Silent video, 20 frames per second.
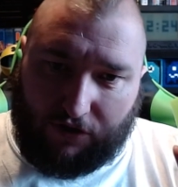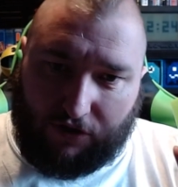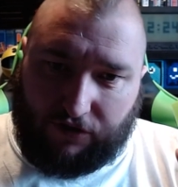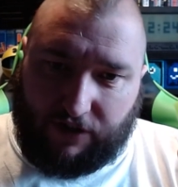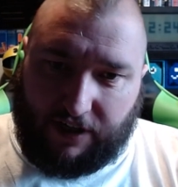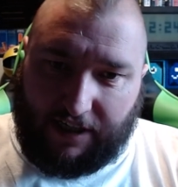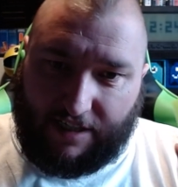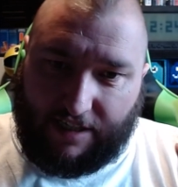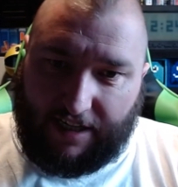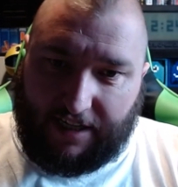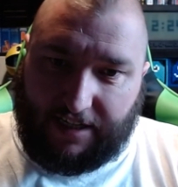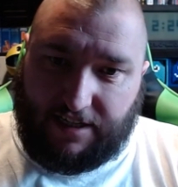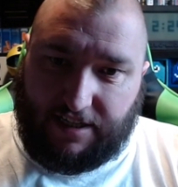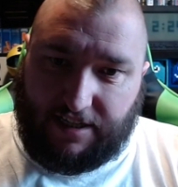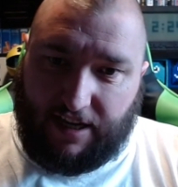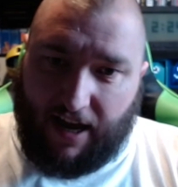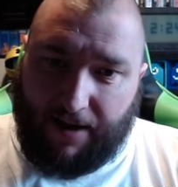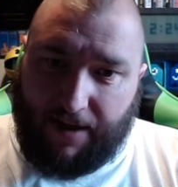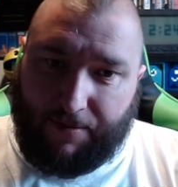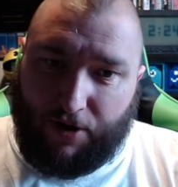360
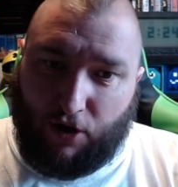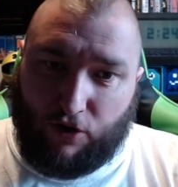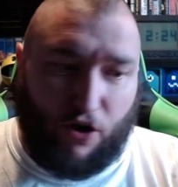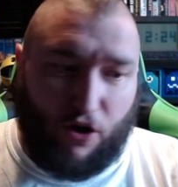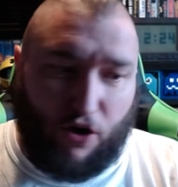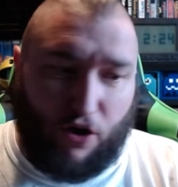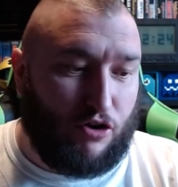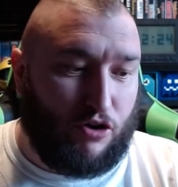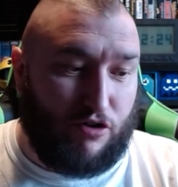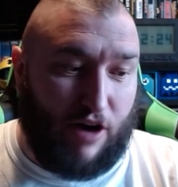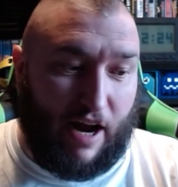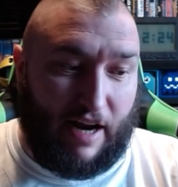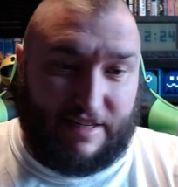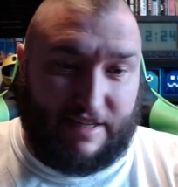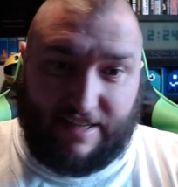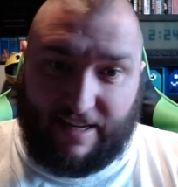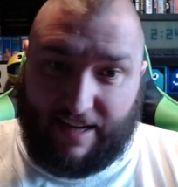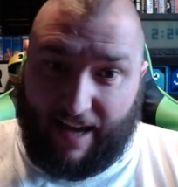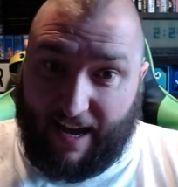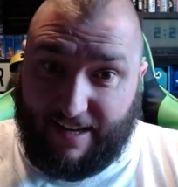game and I got a
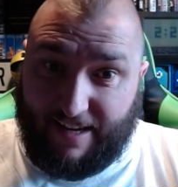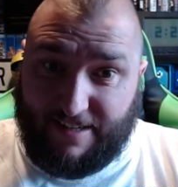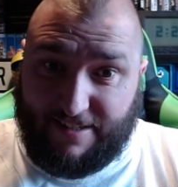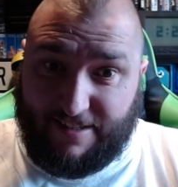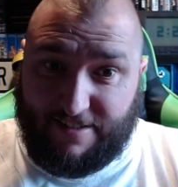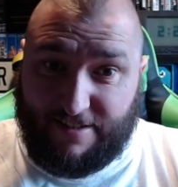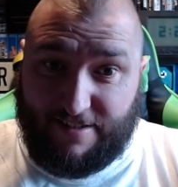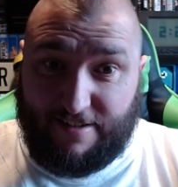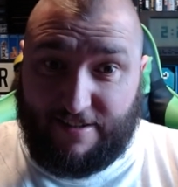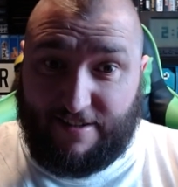cracked case.